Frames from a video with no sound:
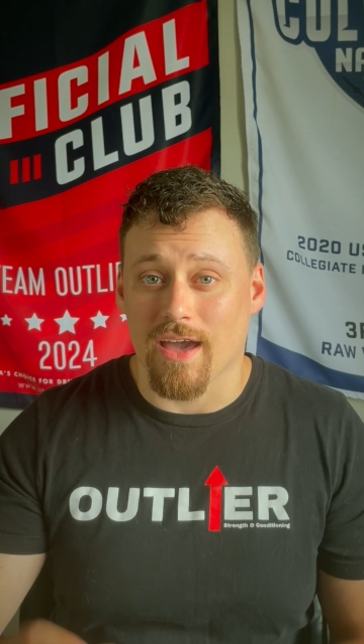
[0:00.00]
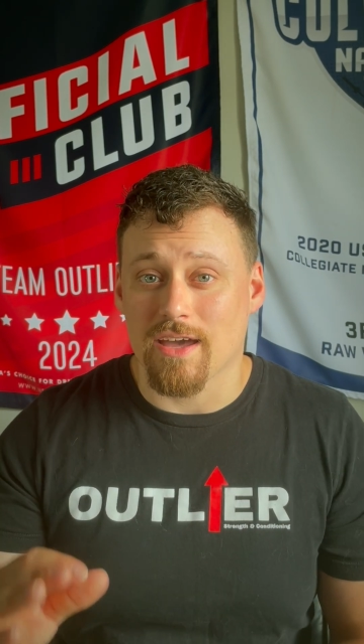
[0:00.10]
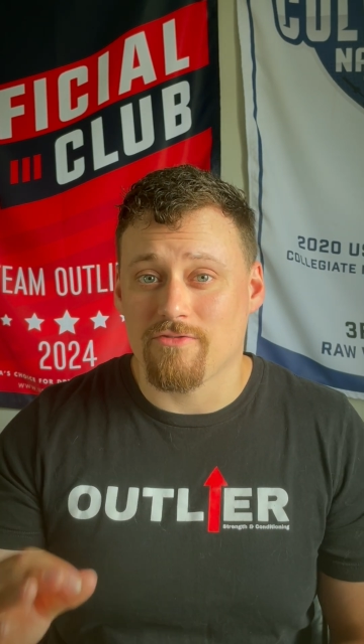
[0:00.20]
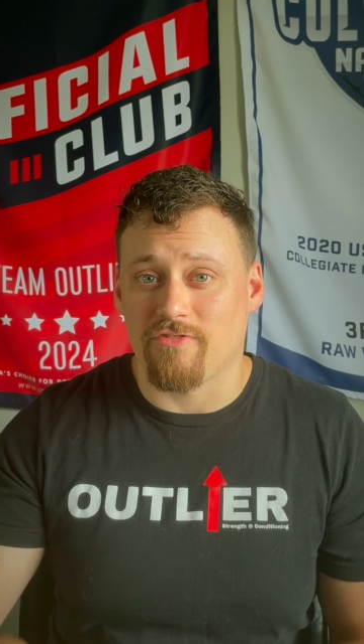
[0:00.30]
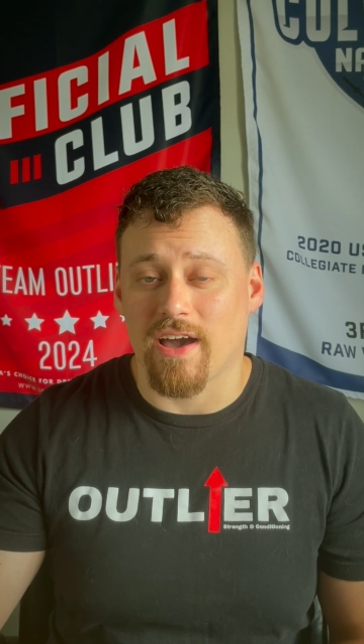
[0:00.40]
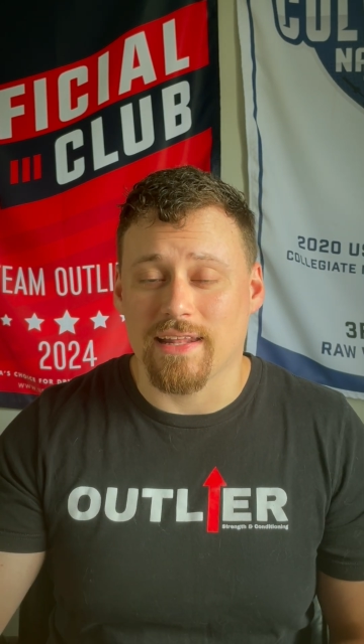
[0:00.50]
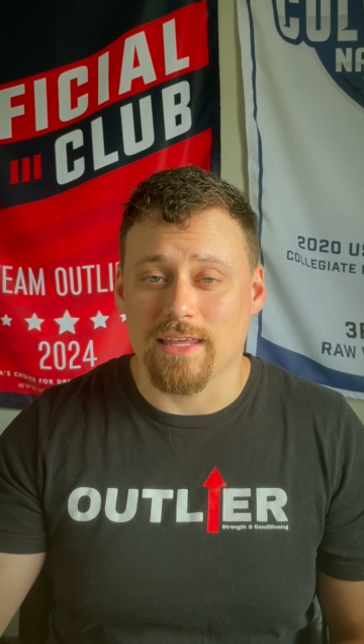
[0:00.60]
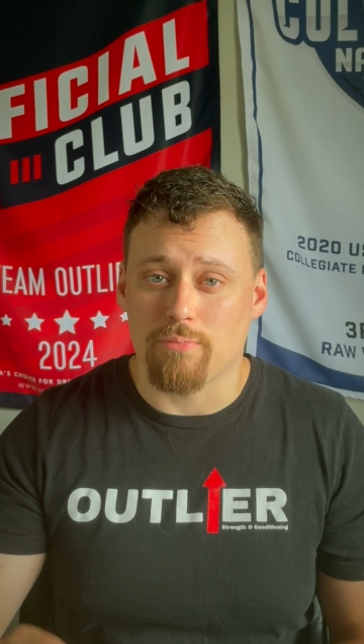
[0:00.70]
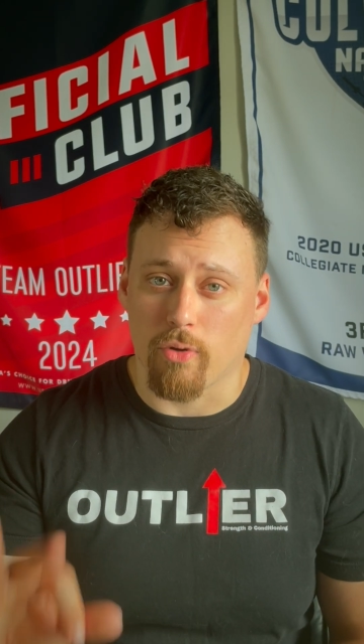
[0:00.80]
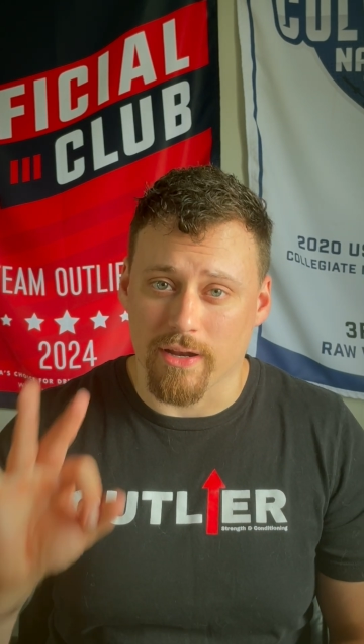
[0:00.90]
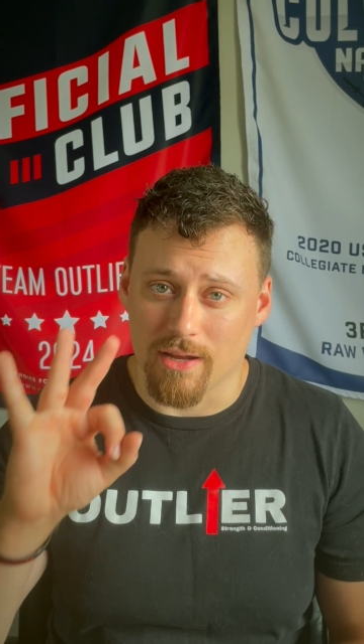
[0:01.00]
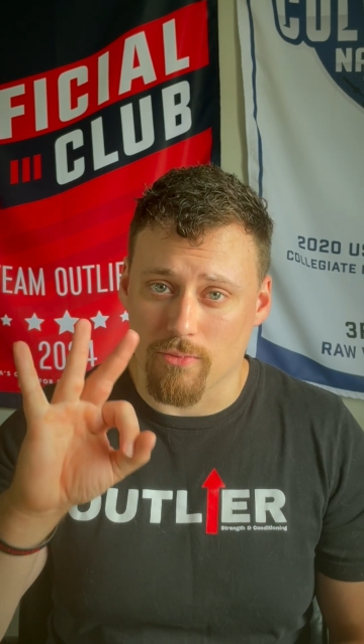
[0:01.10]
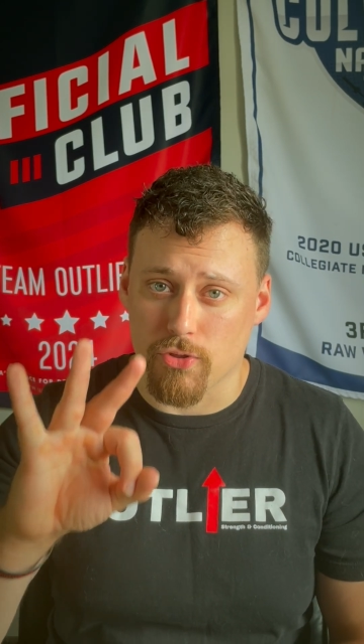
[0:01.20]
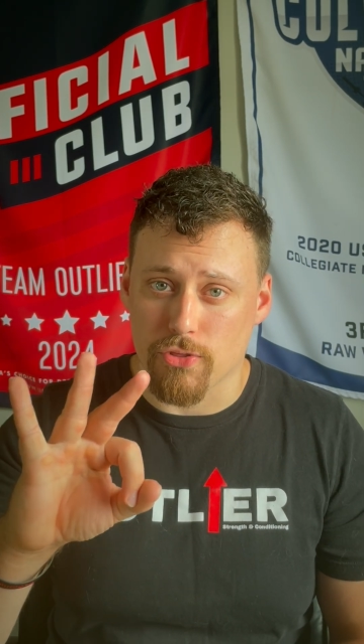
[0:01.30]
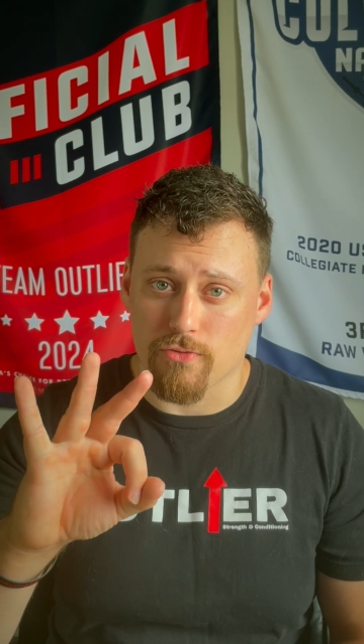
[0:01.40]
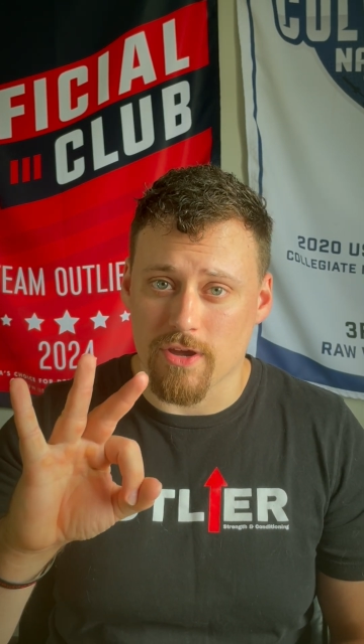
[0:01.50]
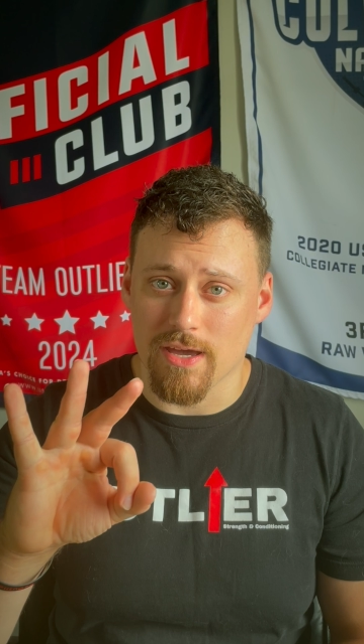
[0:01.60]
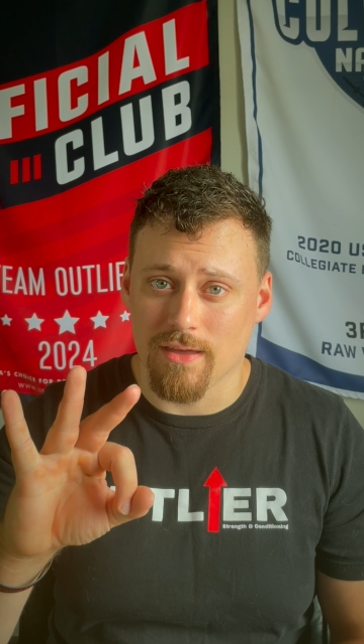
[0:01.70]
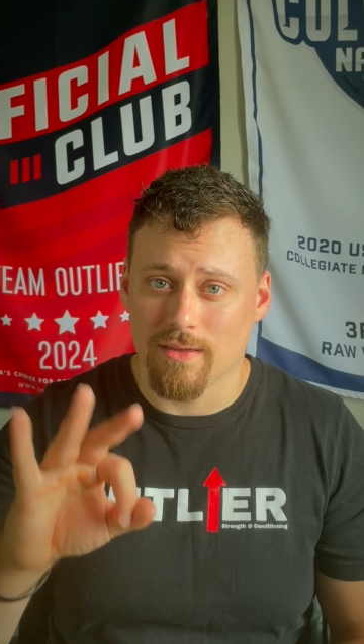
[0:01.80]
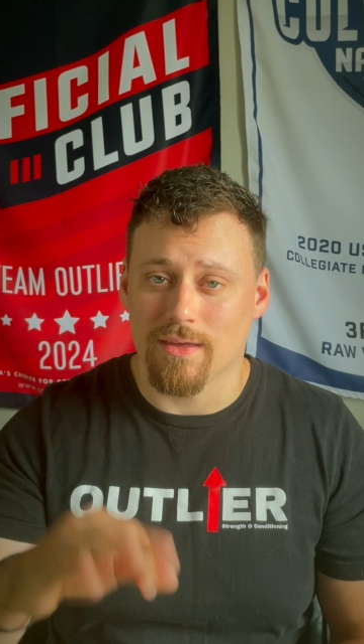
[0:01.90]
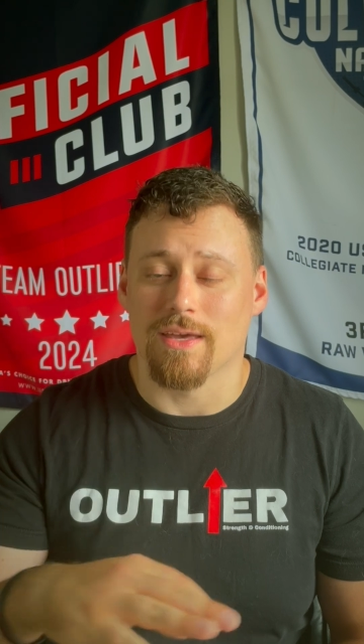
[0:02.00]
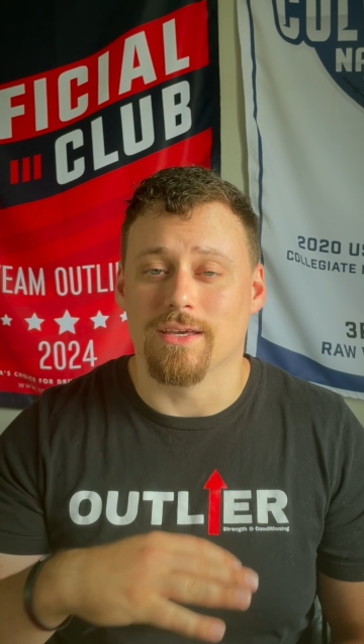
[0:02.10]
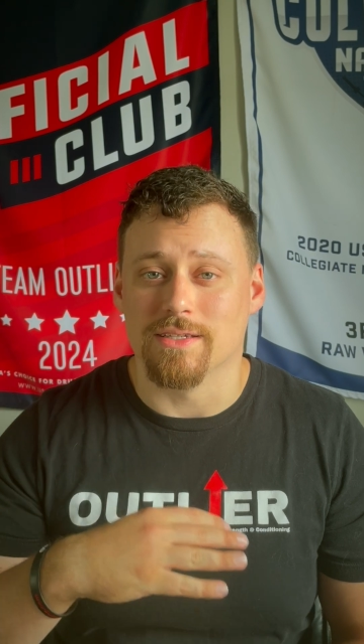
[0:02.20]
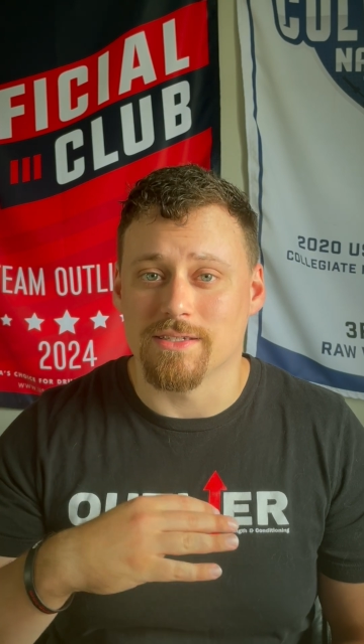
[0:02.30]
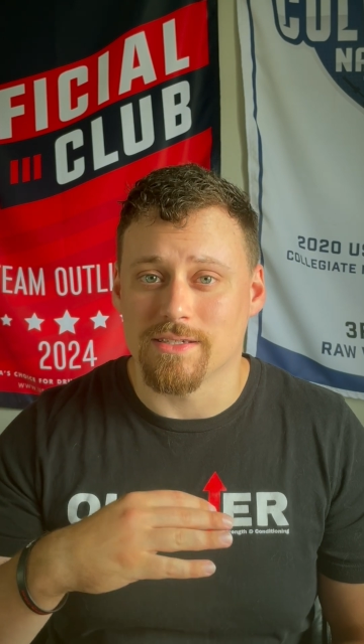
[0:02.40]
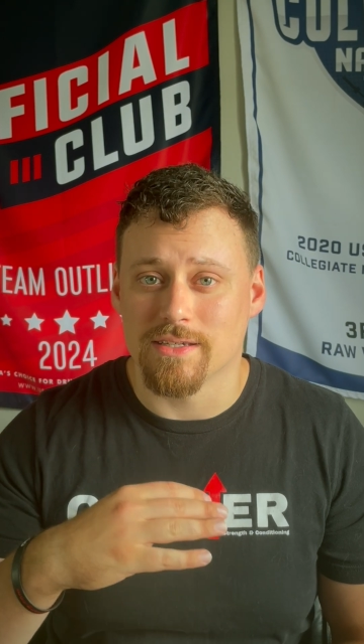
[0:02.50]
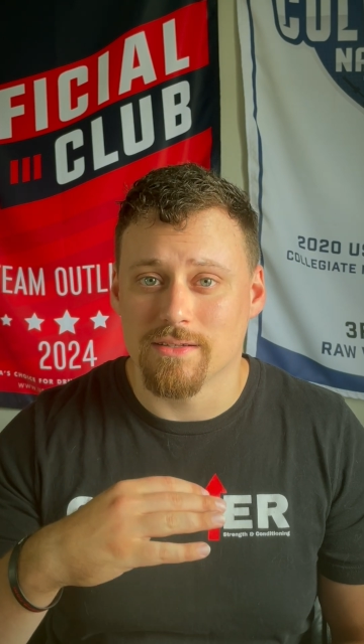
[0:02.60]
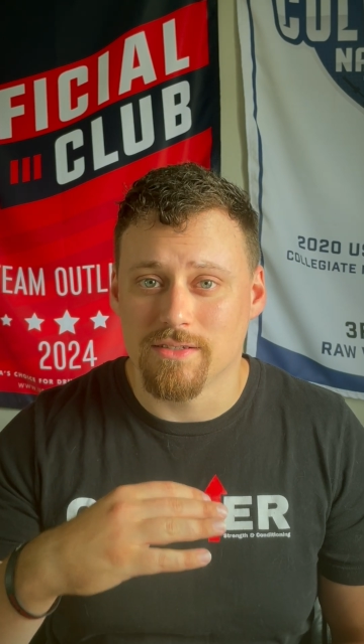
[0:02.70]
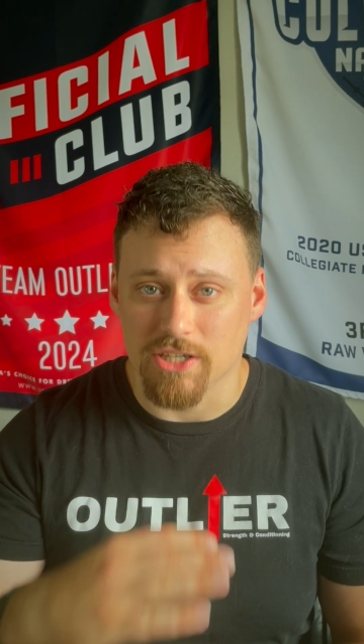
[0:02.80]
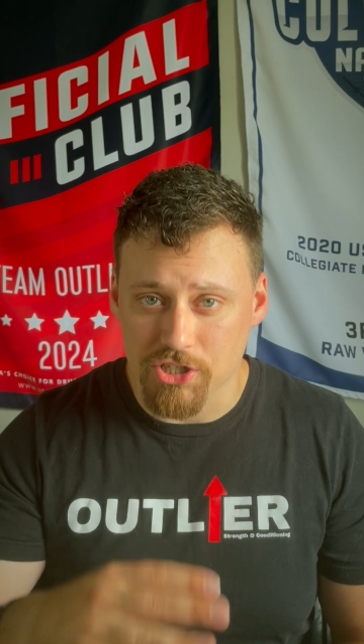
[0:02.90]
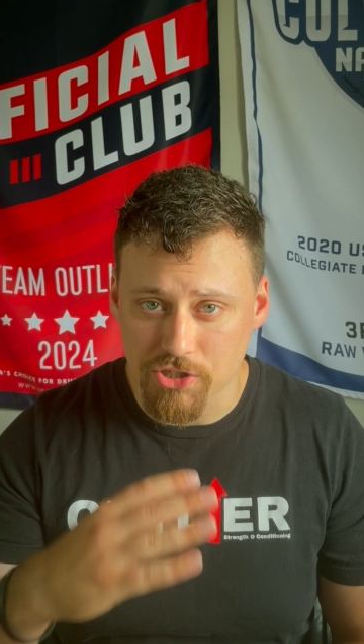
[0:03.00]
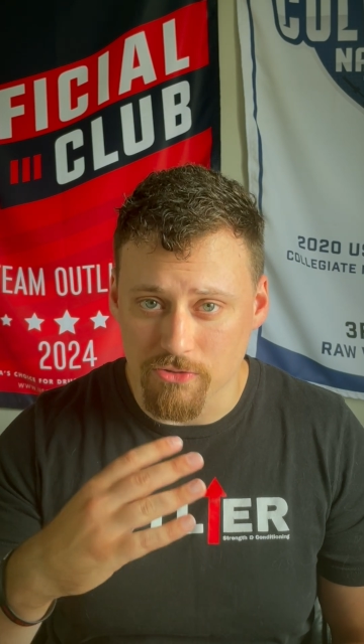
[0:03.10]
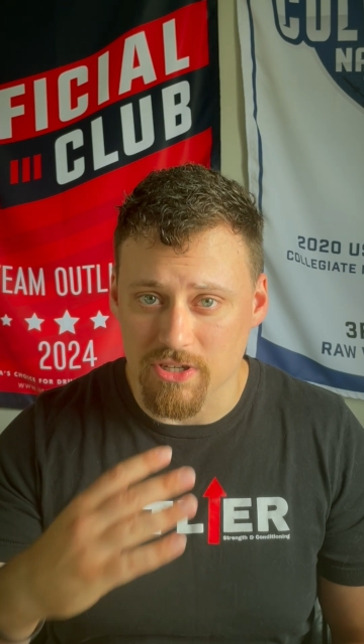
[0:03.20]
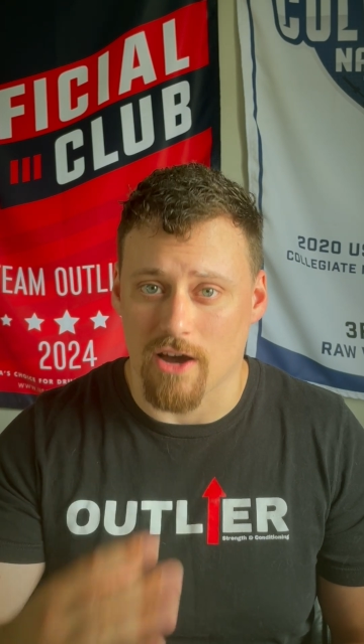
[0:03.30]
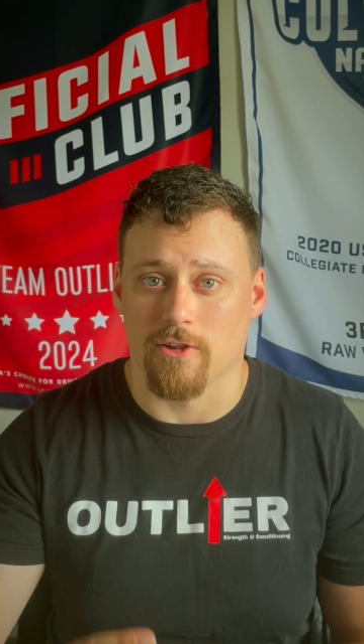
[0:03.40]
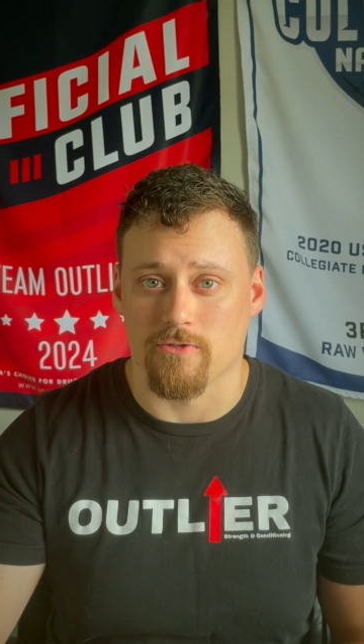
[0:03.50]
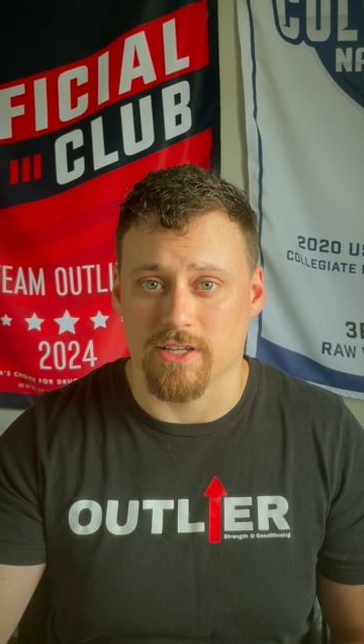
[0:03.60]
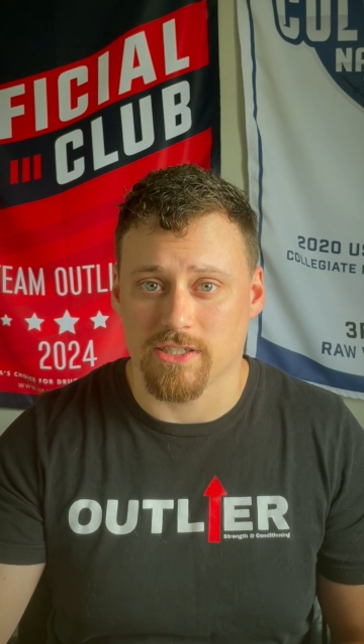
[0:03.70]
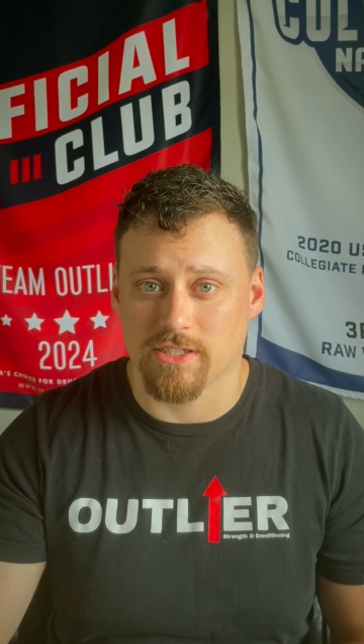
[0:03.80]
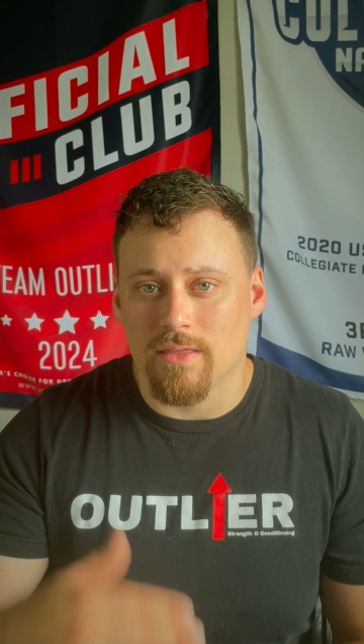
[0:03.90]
And finally, point number 3 is tissue tolerance.